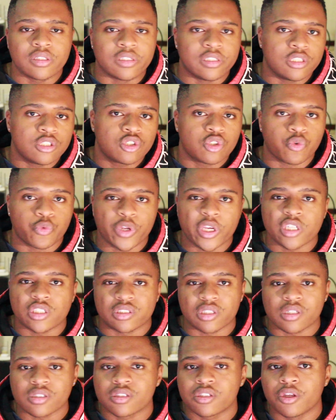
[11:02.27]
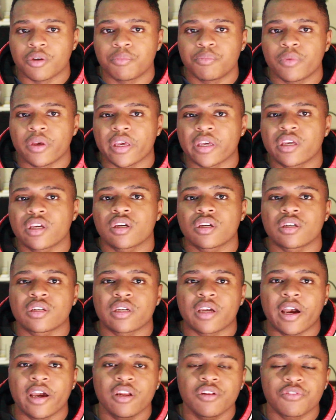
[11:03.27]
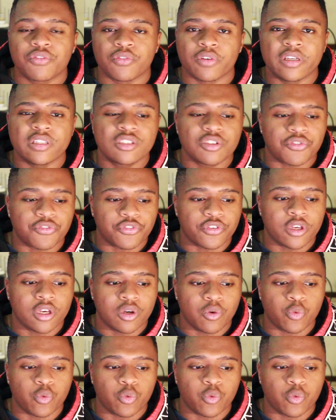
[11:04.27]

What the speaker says: need to readjust them, it can kind of interfere